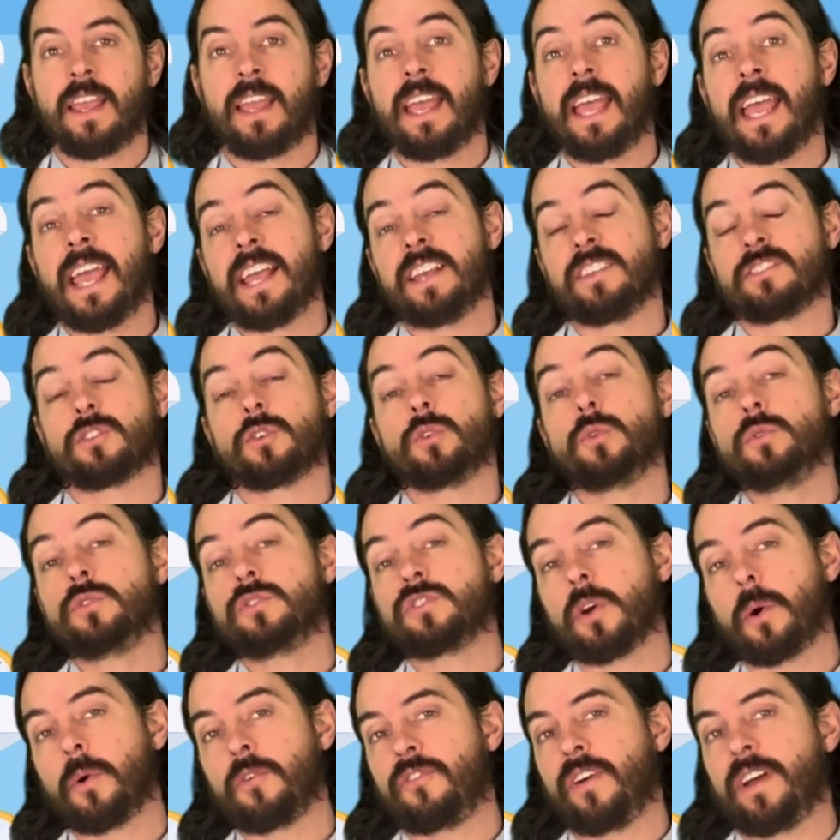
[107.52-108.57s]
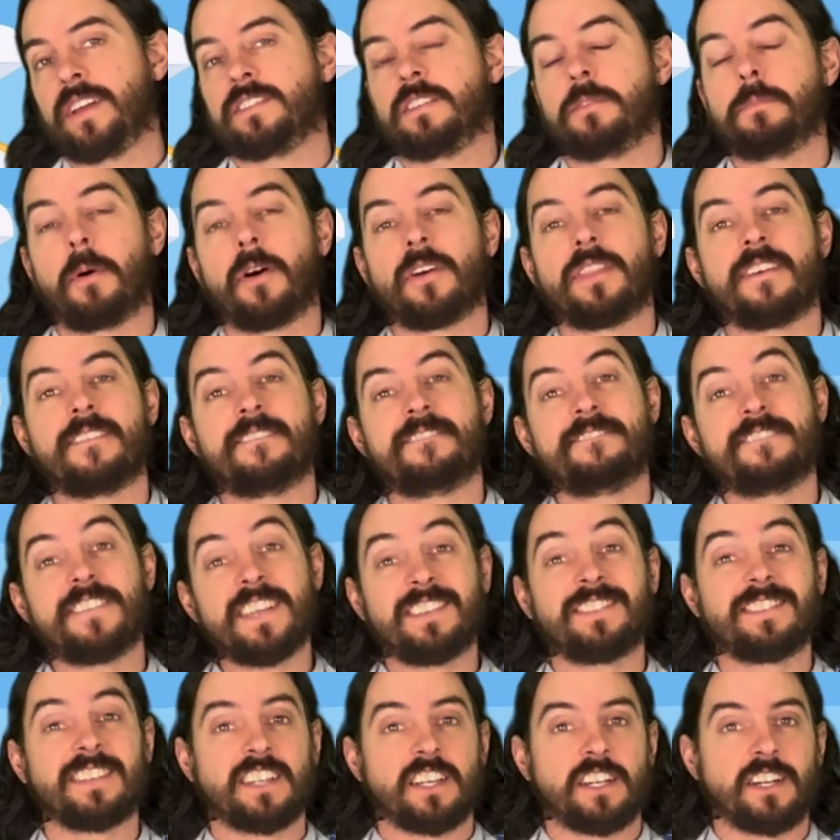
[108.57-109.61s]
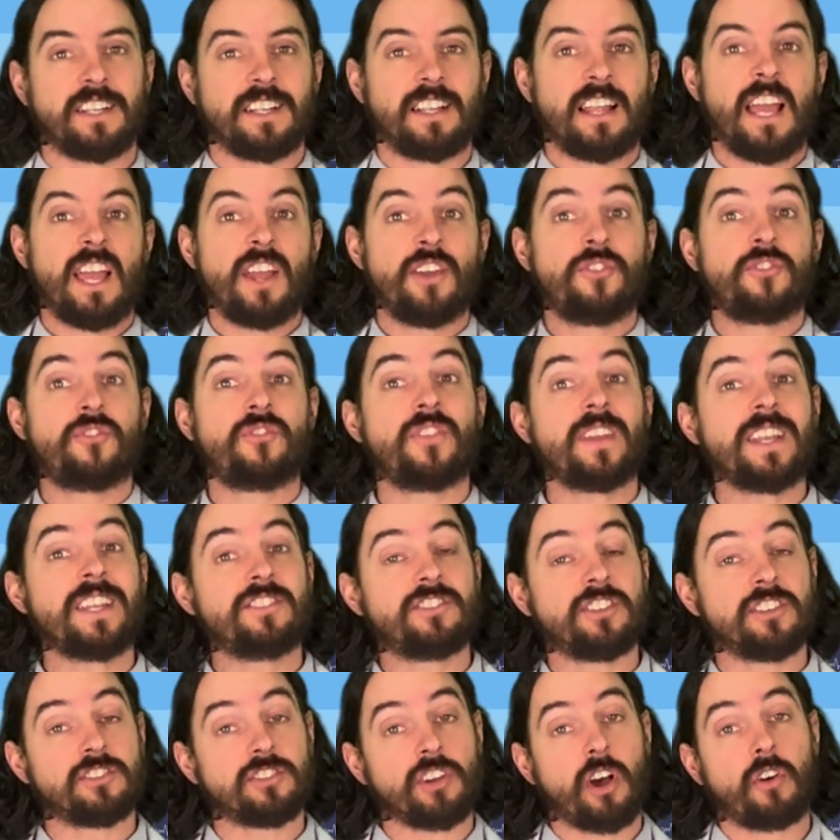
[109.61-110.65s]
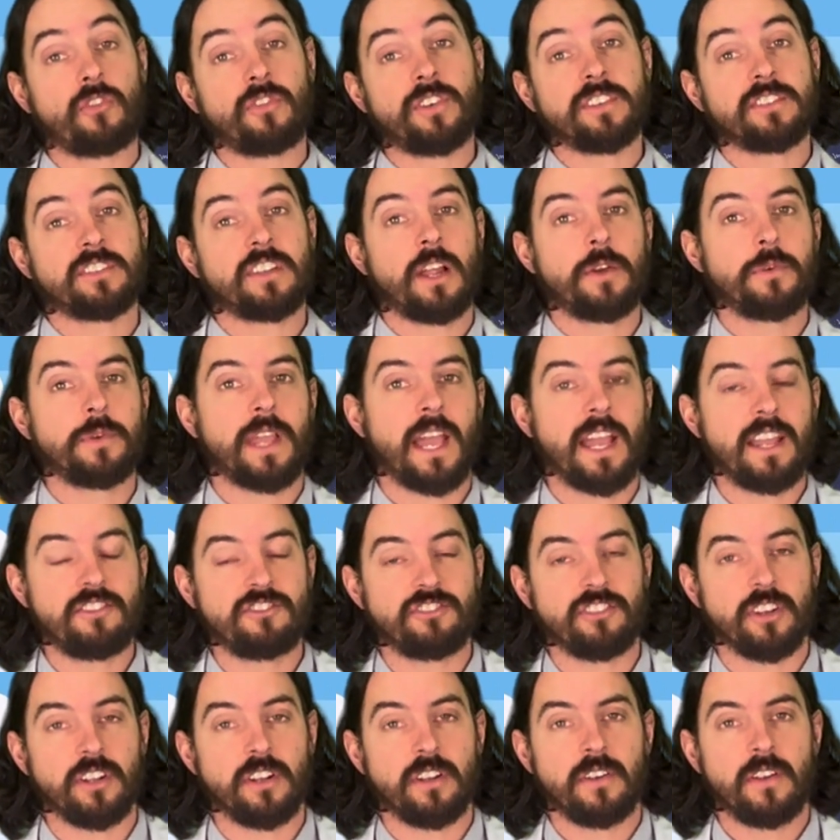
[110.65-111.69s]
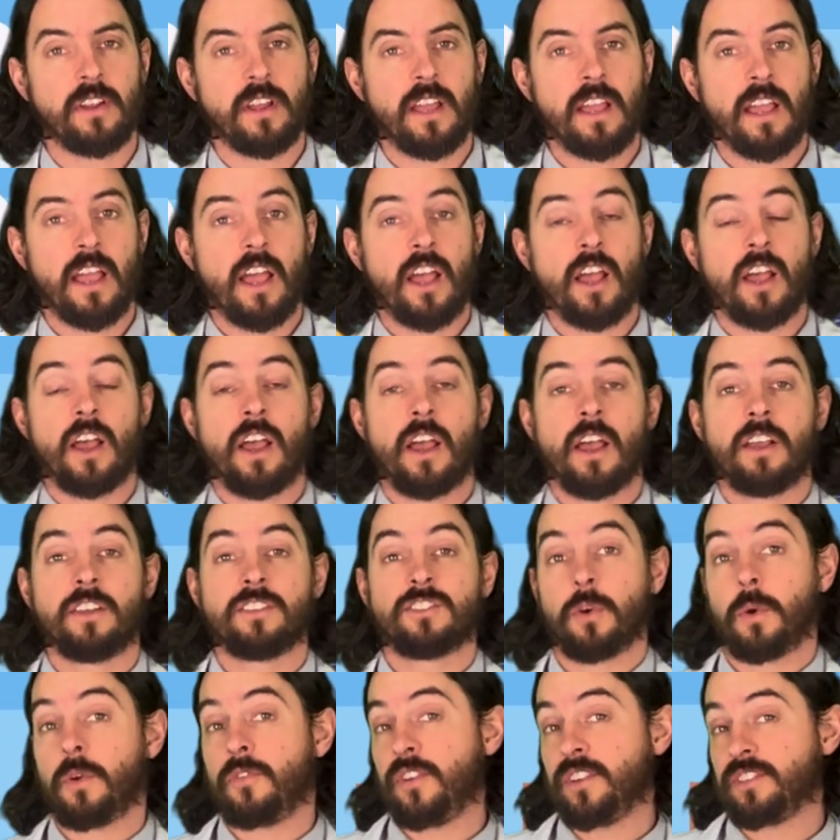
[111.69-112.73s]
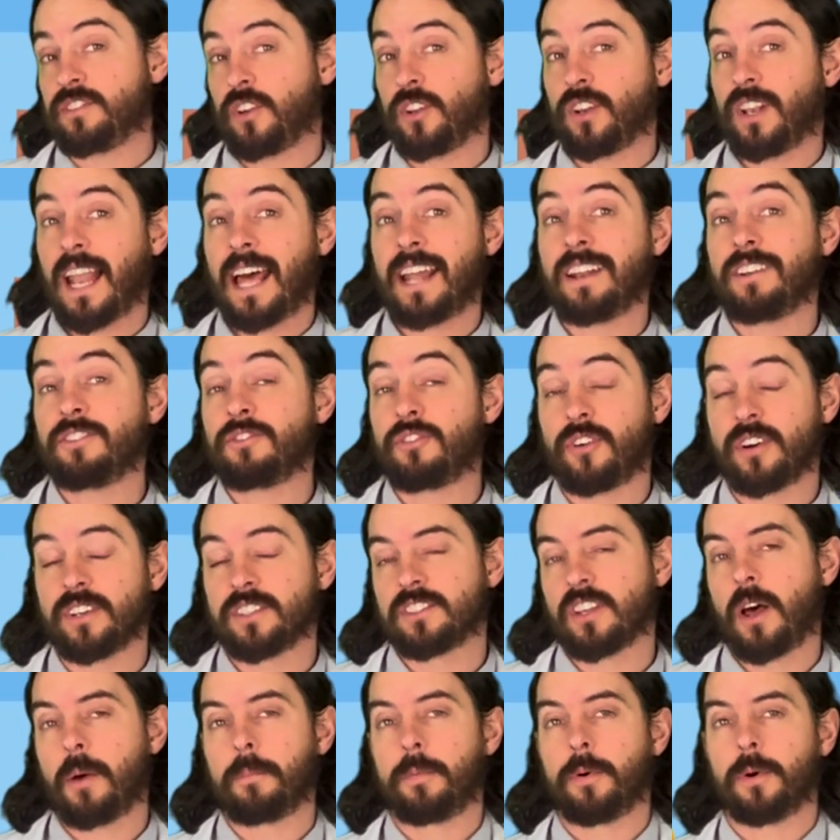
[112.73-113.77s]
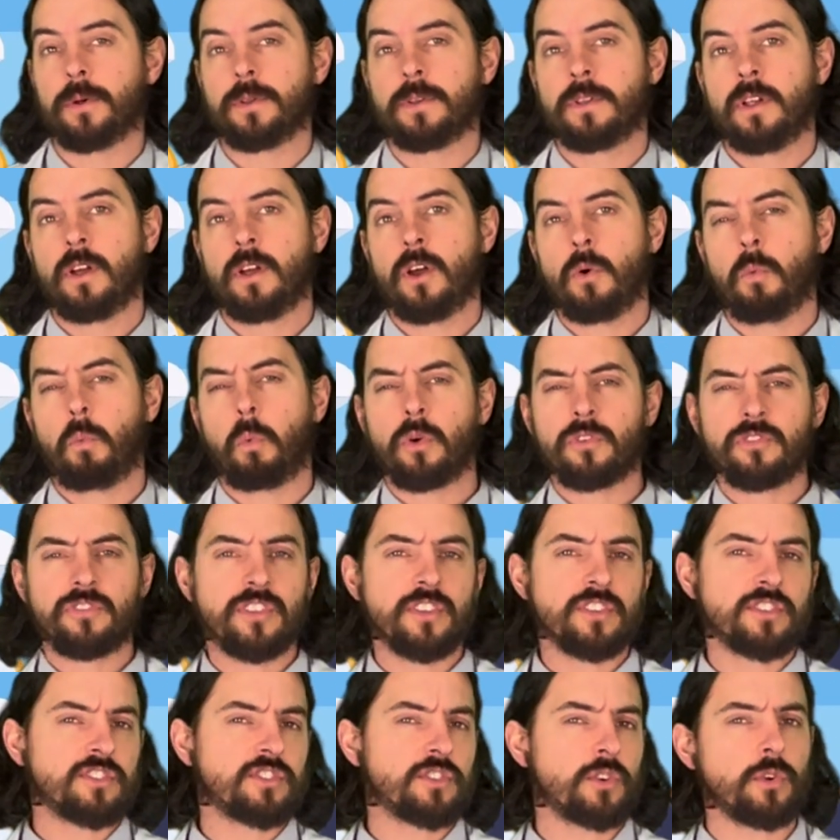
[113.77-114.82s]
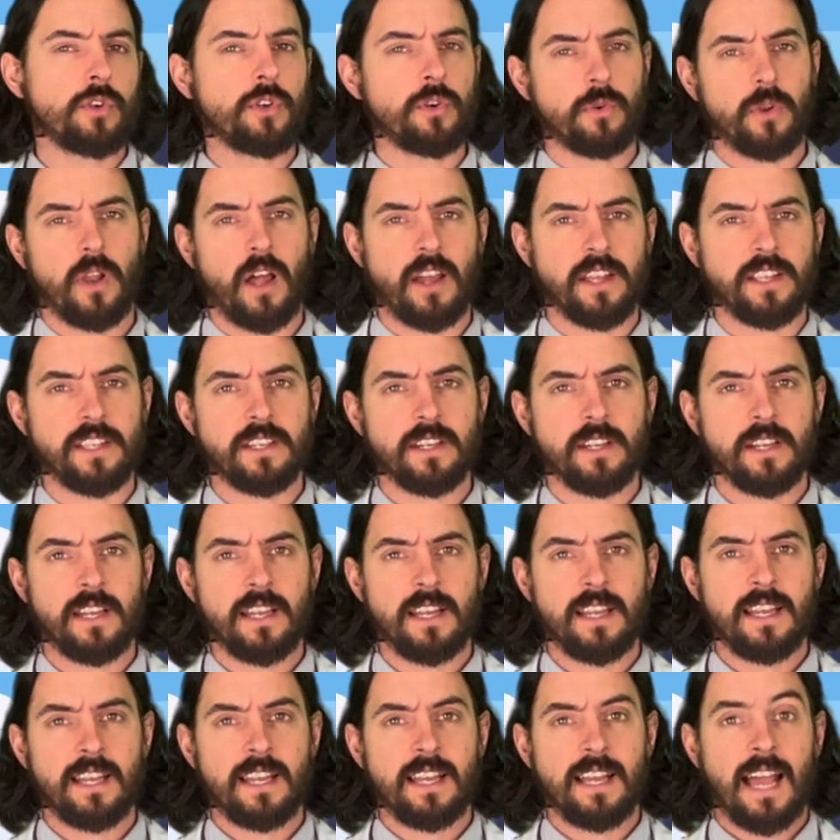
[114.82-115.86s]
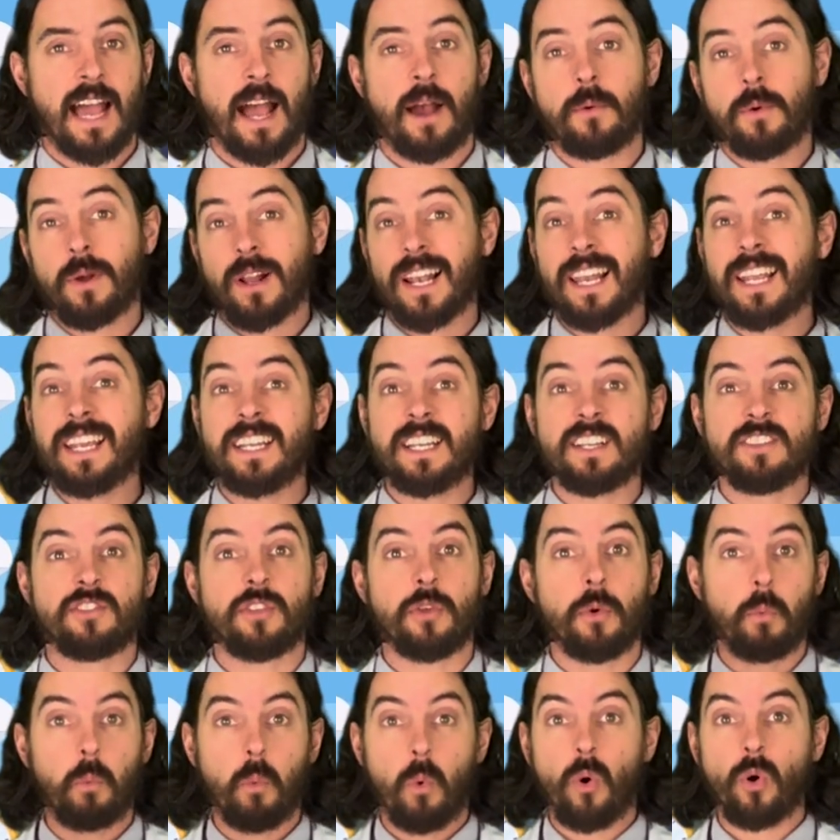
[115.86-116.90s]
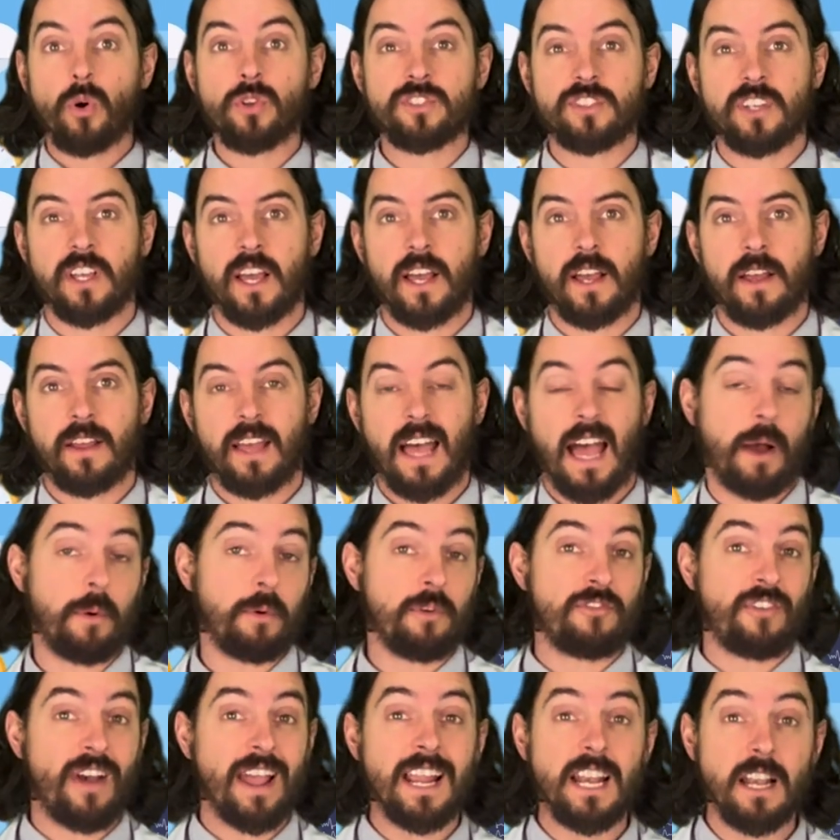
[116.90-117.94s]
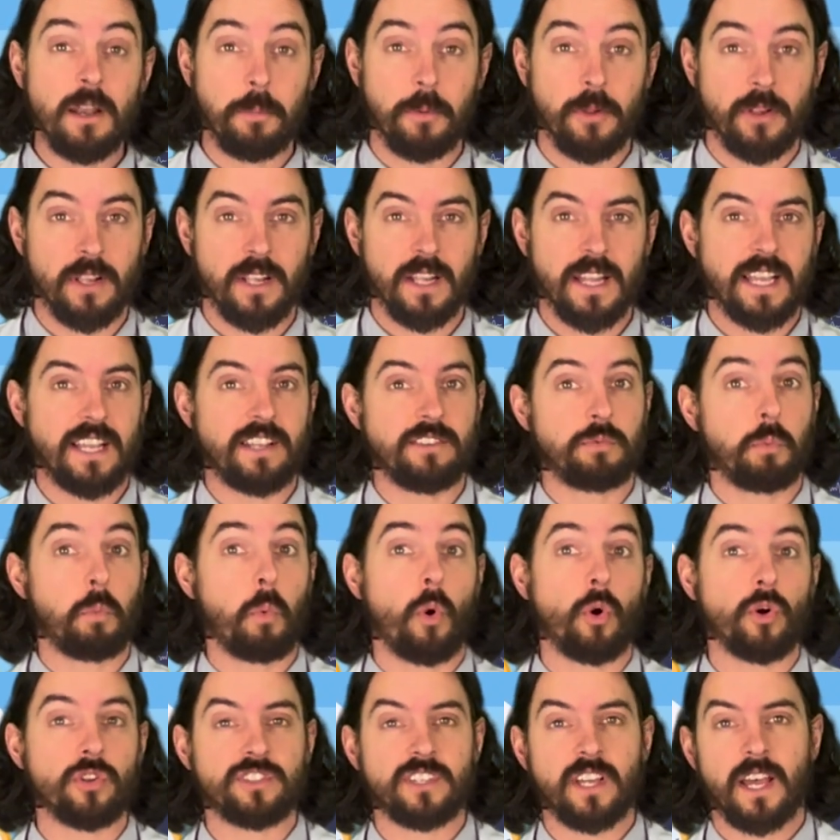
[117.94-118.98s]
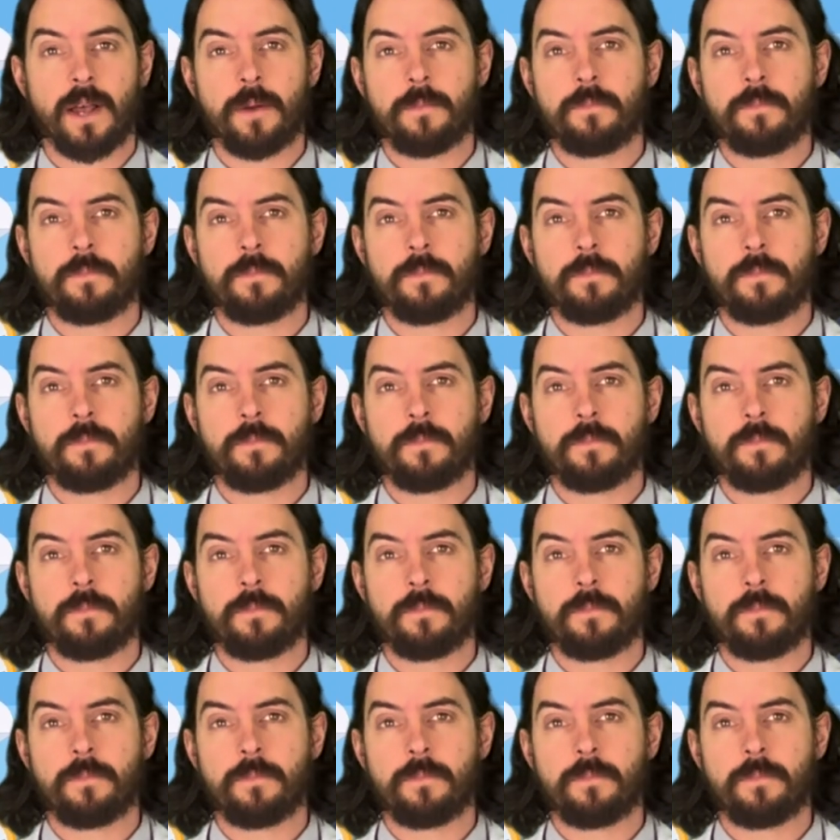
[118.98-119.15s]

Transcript: It's also affected by the physical features of its location. So if it's on land, for example, what's the soil like? How clean is the water? How available is water?